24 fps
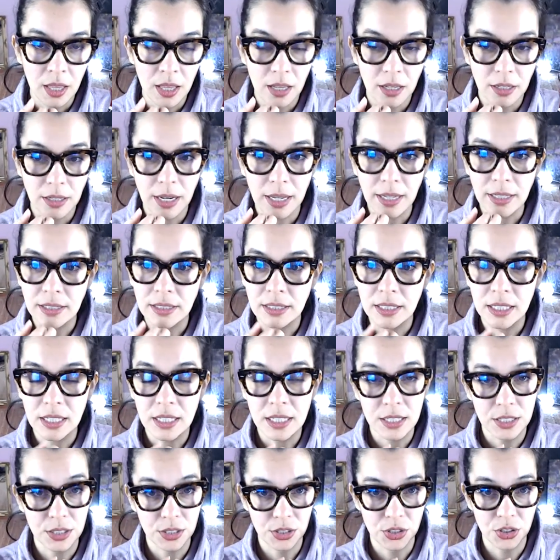Next
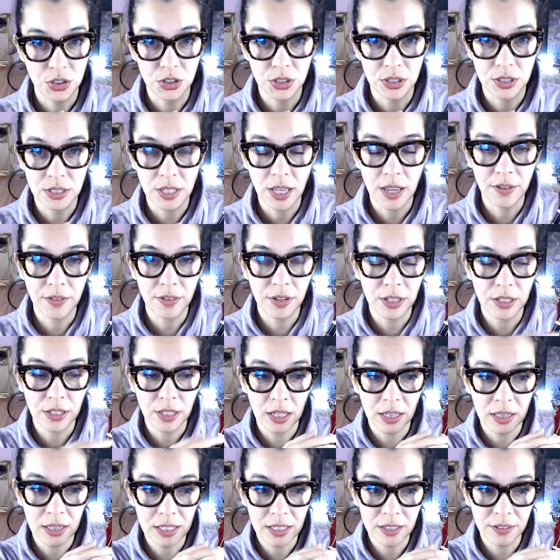is G7.
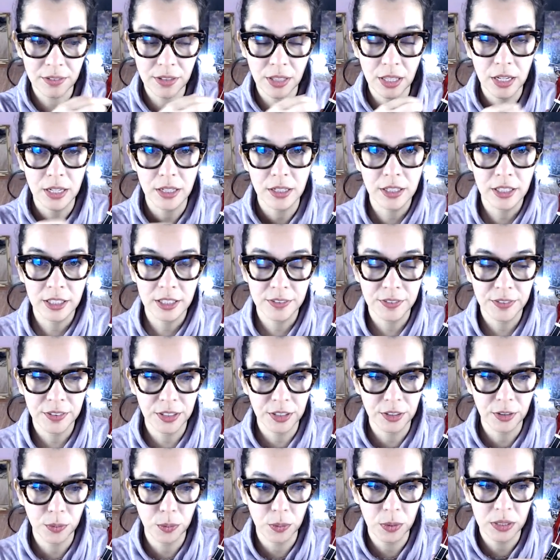Leave that index
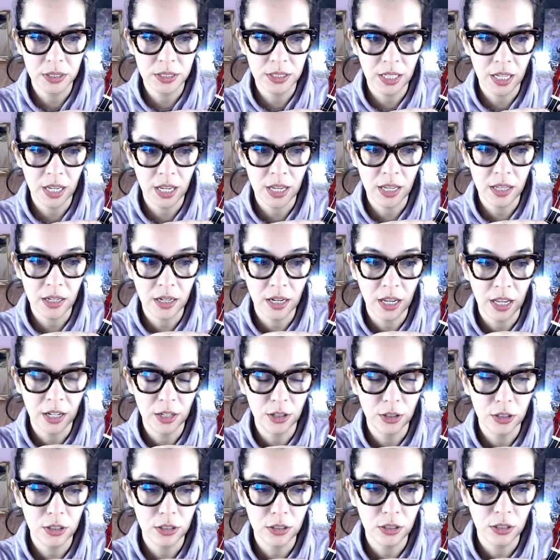finger where it's at
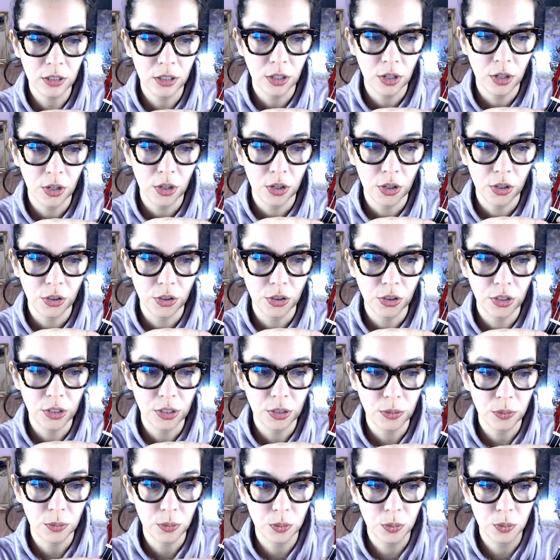and look, you're going
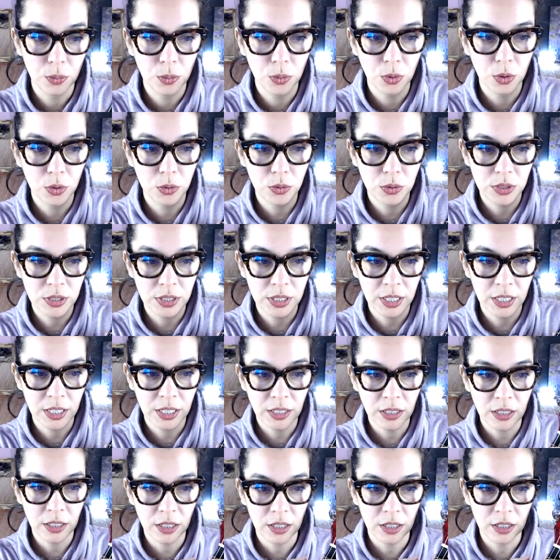to
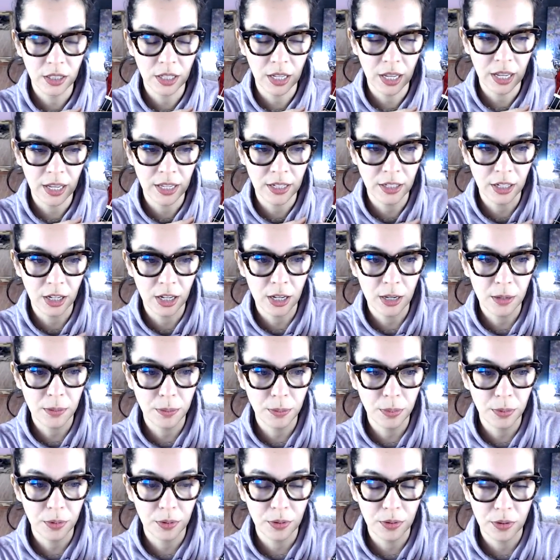rotate the hand up.